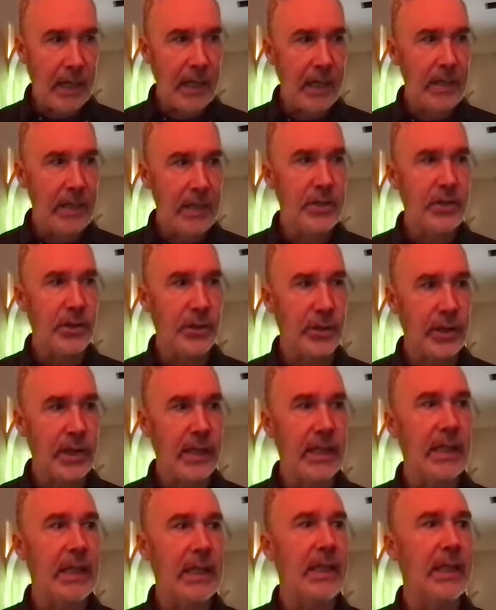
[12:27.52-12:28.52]

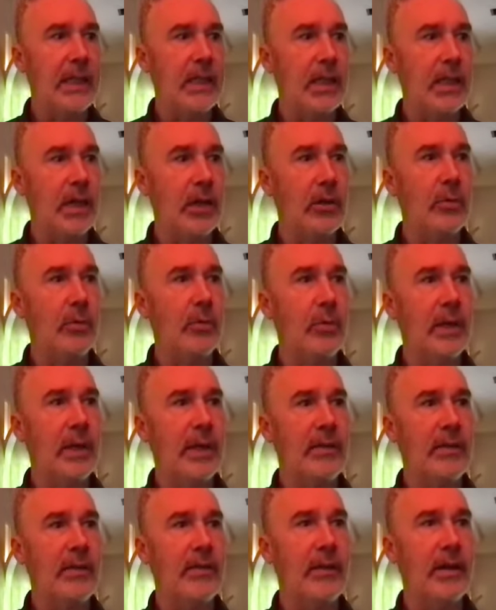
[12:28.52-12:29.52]
Certainly,
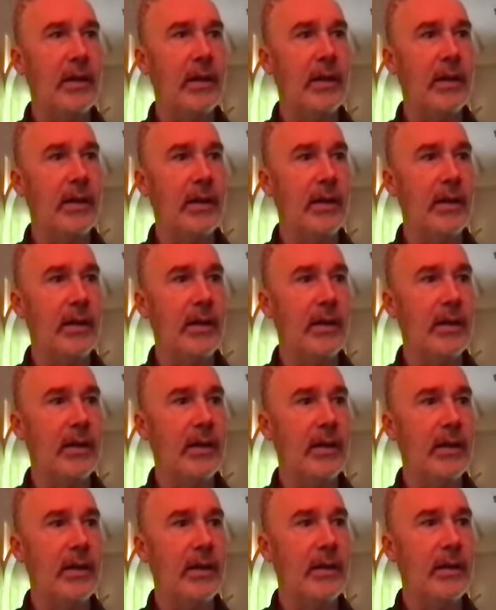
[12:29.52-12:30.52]
with
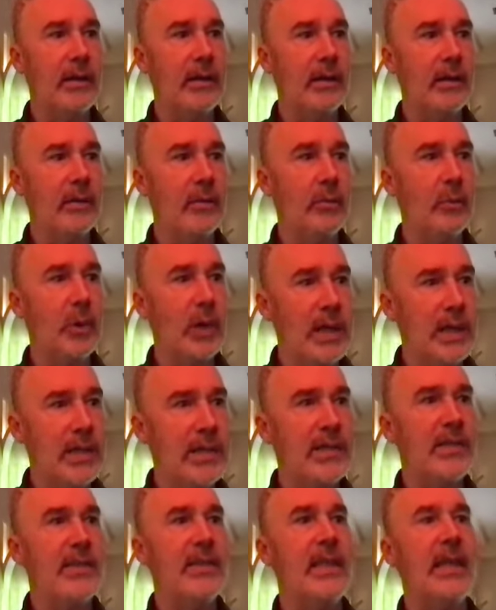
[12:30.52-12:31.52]

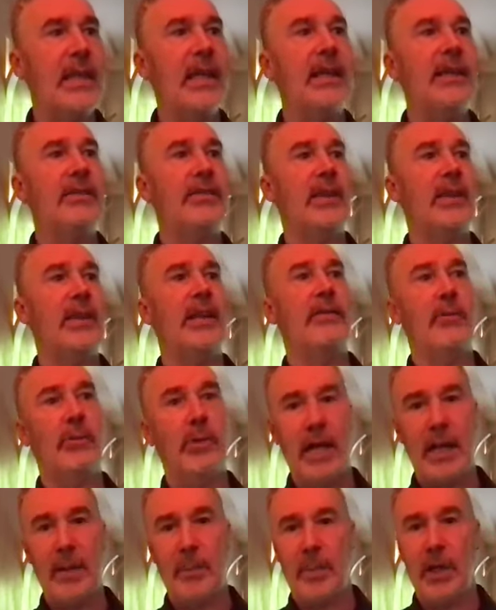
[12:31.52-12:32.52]
once things kind of
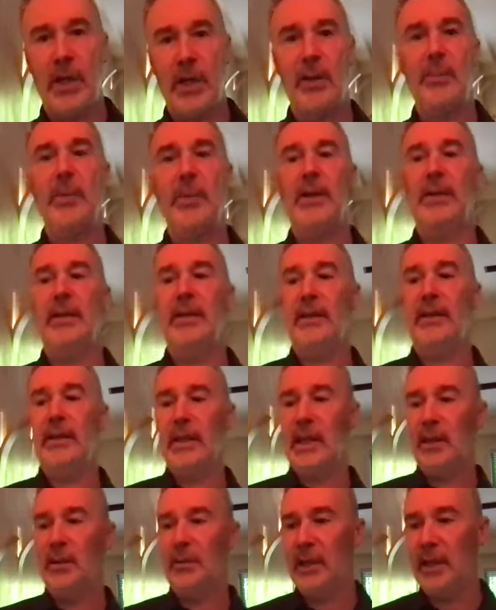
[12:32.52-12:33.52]
ramp up, and
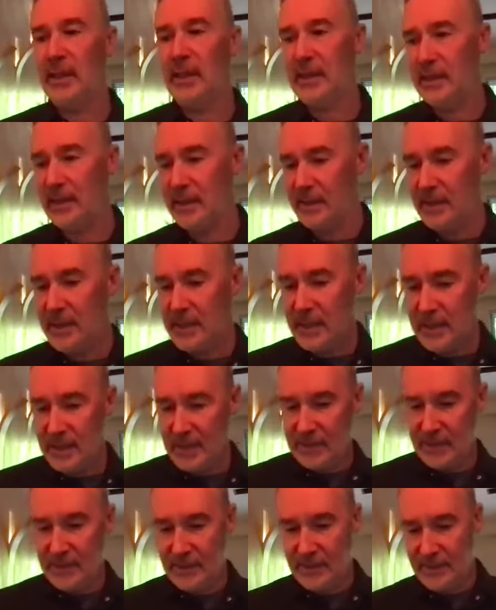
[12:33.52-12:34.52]
like the
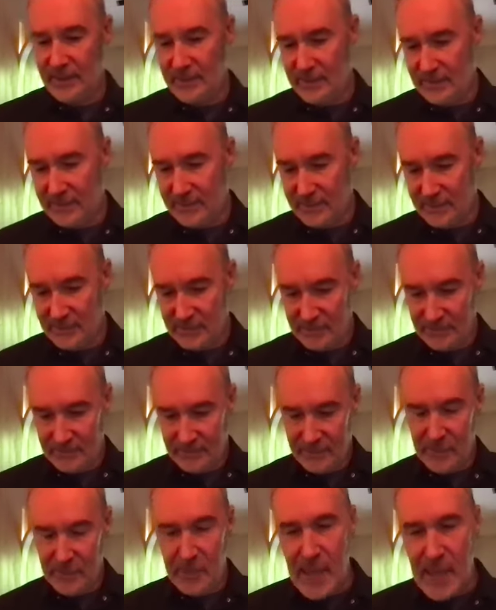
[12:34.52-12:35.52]

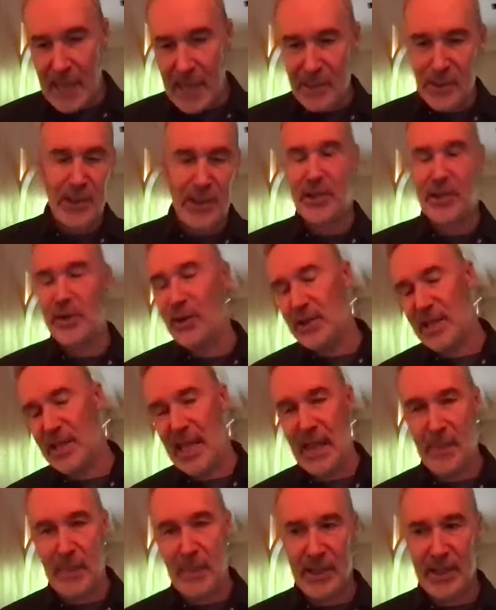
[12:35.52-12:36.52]
magic starts
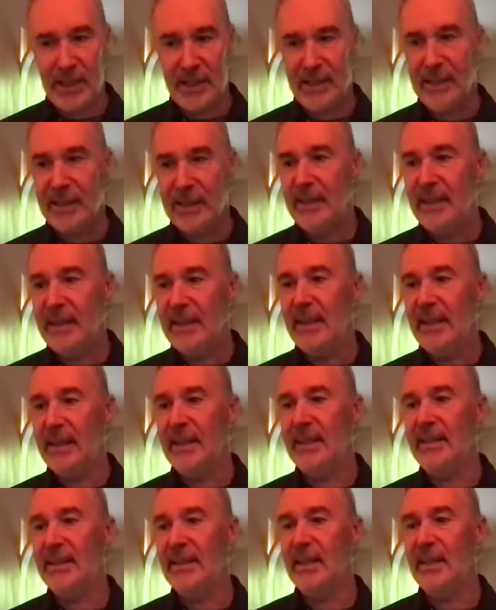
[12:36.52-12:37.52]
happening
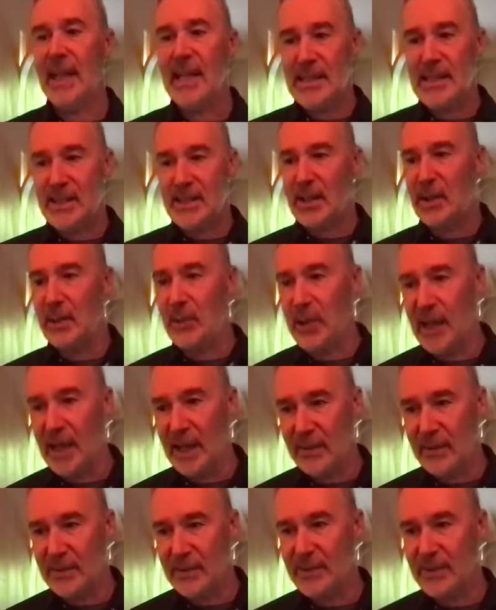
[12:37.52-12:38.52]
and the lights go
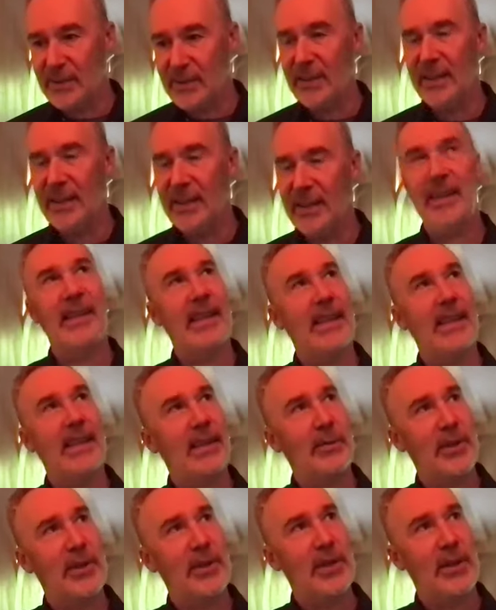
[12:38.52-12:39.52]
out, and I think
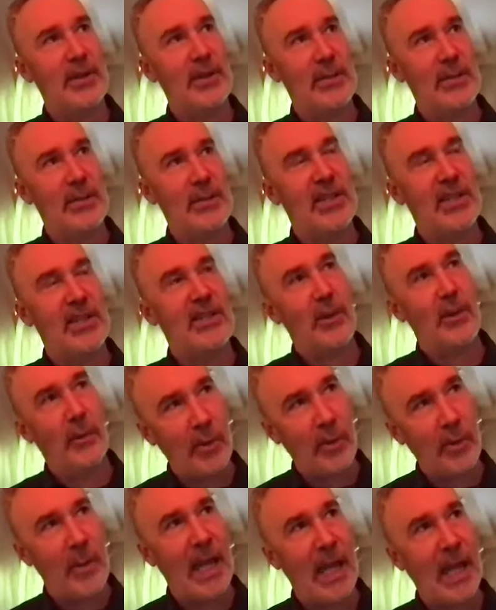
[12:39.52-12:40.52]
there was also a
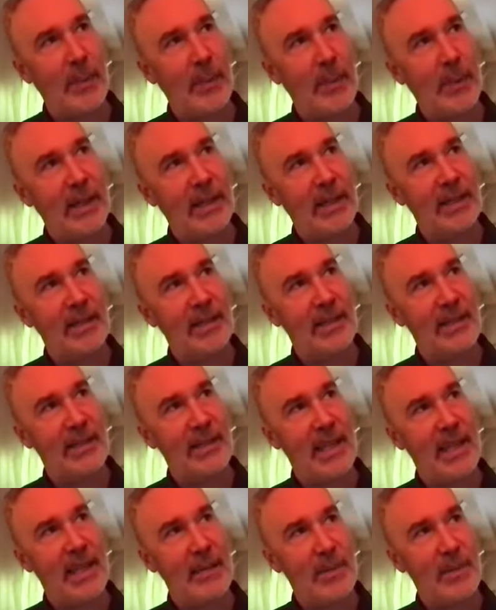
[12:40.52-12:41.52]
storm happening at the
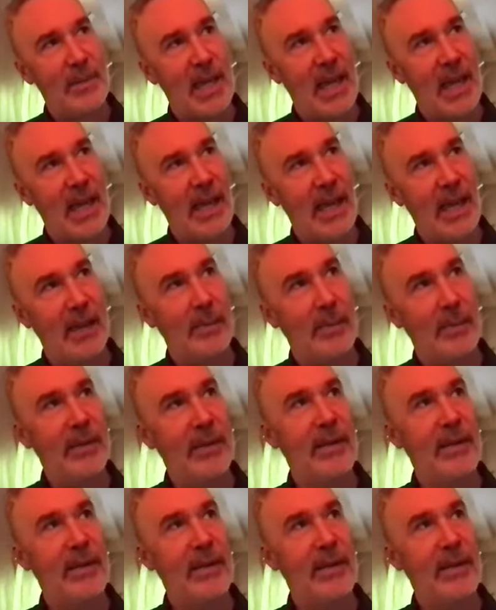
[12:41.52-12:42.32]
same time.